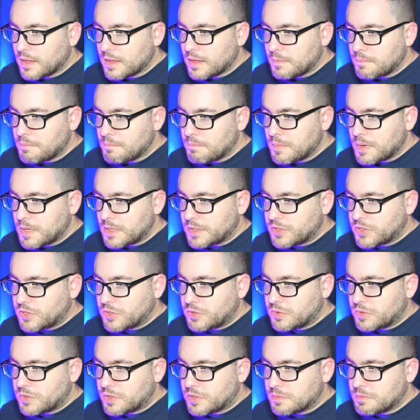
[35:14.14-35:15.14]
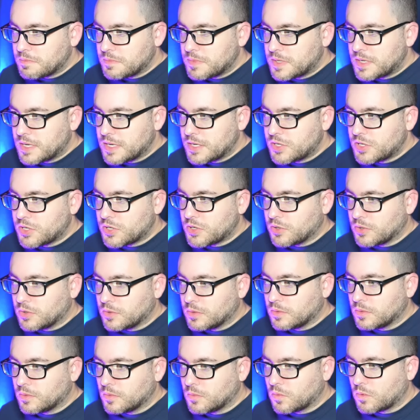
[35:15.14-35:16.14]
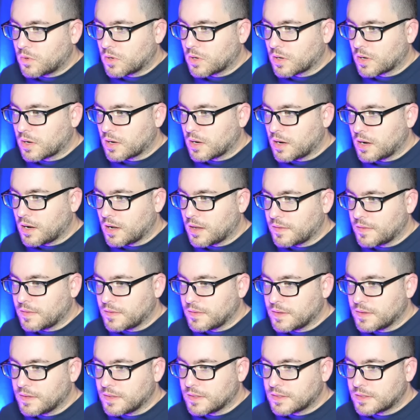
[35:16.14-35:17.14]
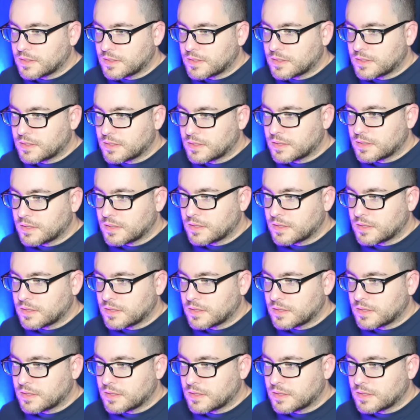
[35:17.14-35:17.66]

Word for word: must do some digital work on this.